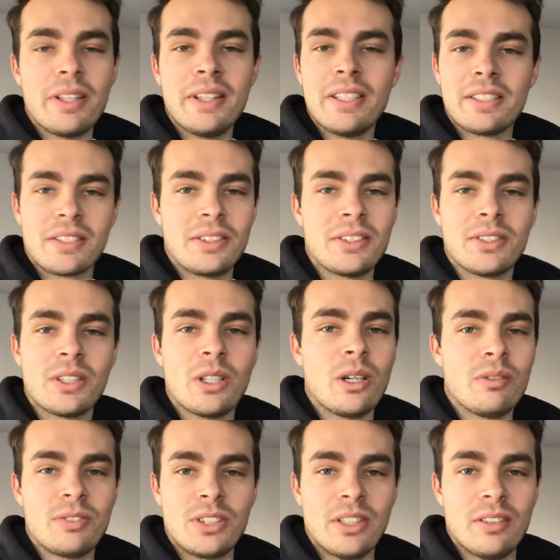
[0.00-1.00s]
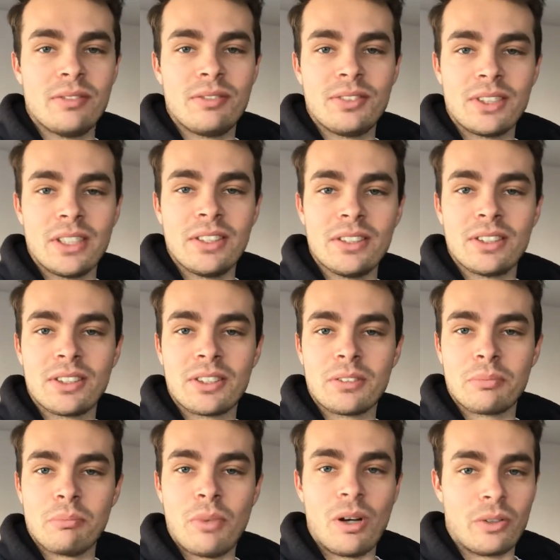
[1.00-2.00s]
this conservative since
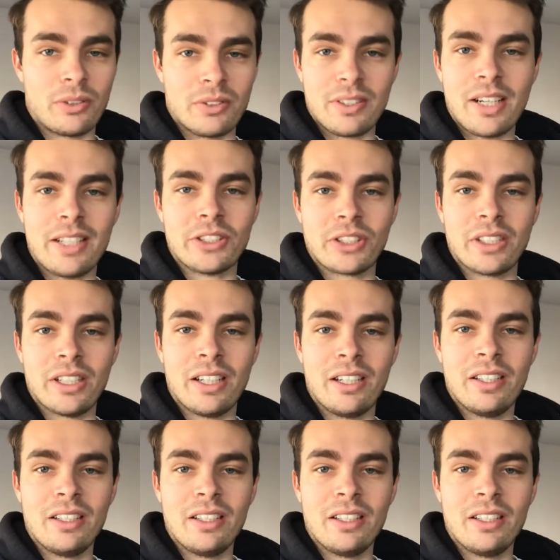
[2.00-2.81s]
Margaret Thatcher,